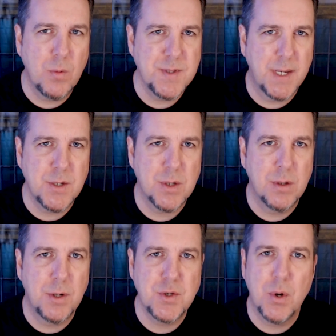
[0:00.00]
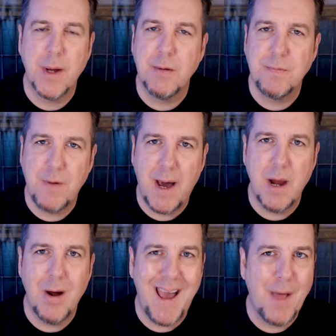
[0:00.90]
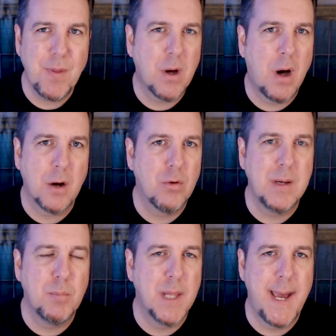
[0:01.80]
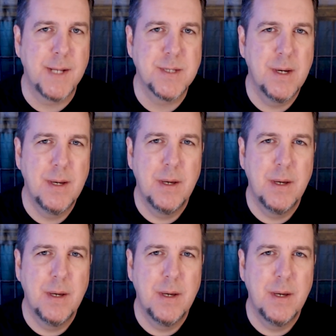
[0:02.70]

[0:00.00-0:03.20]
was injured during a fire at the concrete plant